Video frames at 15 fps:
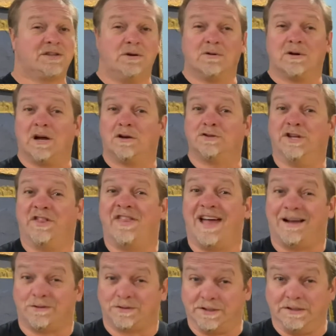going to cost you
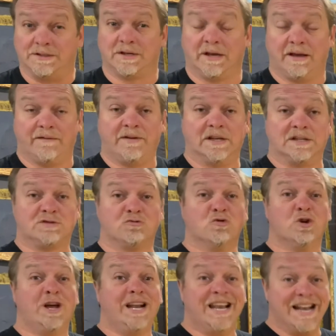thousands if it's
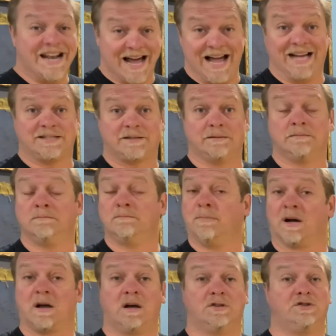really nice
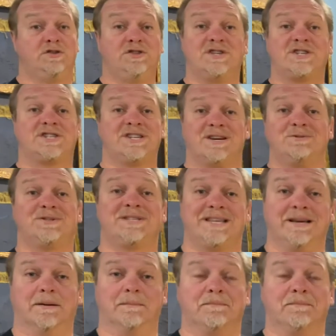because you just don't see them.